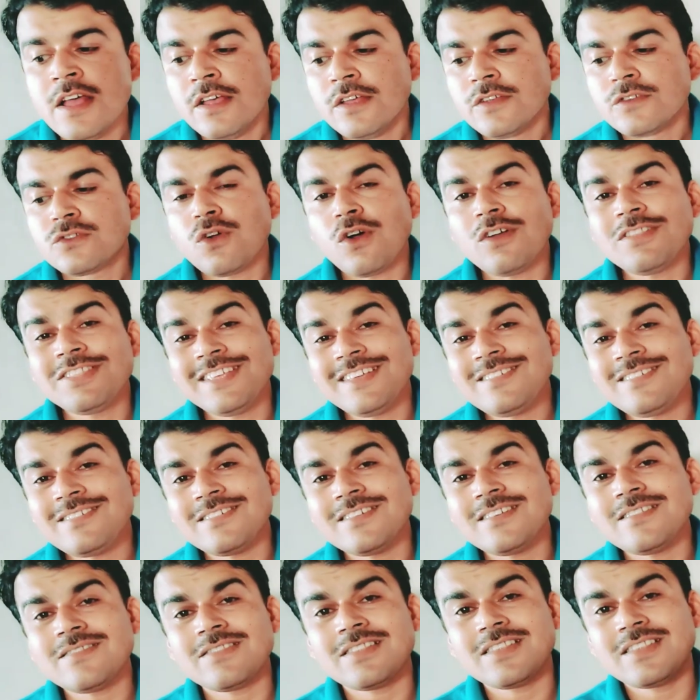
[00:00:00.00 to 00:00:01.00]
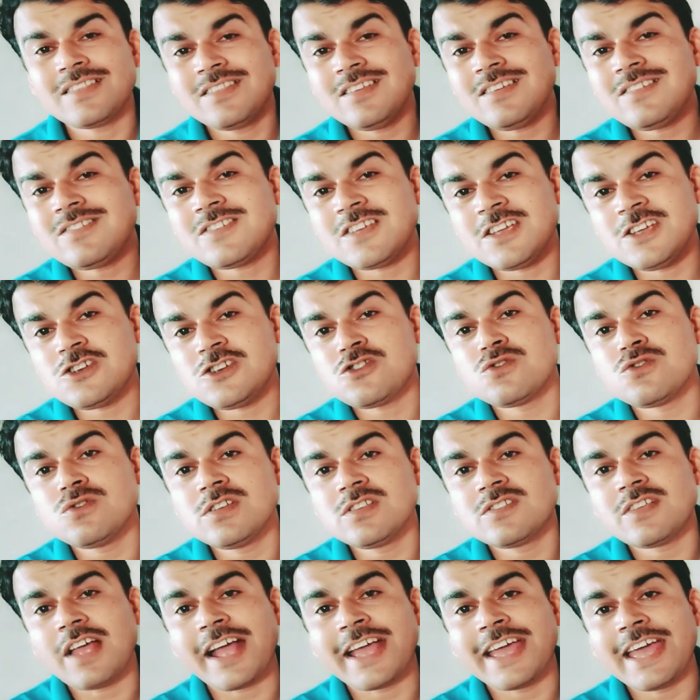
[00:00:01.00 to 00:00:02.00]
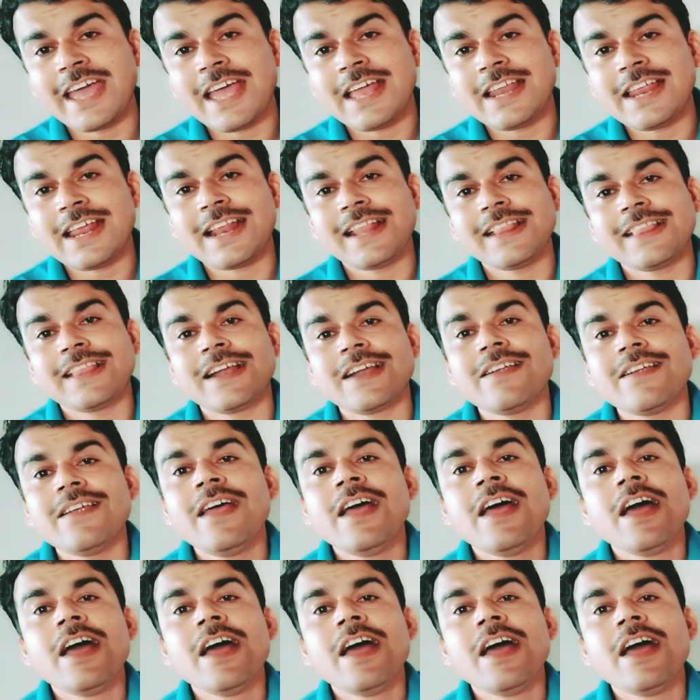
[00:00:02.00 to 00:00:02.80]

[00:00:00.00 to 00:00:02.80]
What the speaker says: So this issue is again another